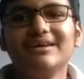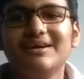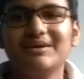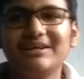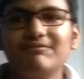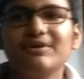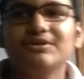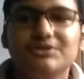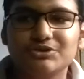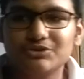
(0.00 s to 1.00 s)
given
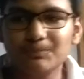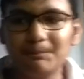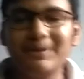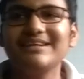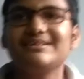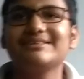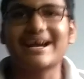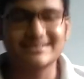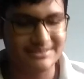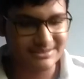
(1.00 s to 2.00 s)
to pay
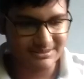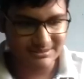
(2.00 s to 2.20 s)
taxes.